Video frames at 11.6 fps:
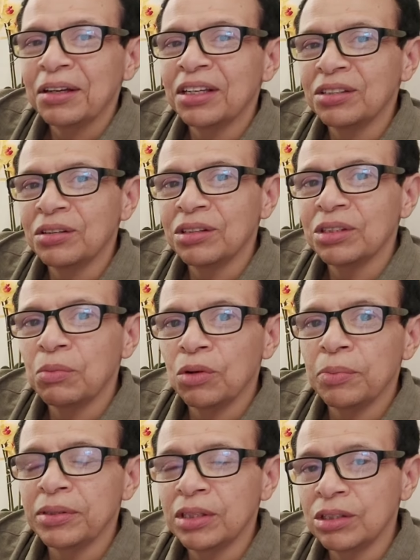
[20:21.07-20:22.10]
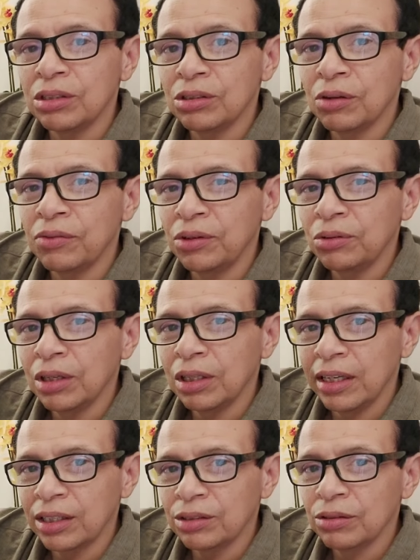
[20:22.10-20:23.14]
It's only a small percentage of you that
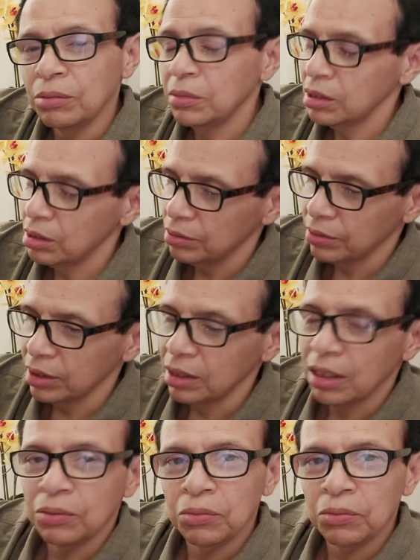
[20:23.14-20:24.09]
like drum. It's all right.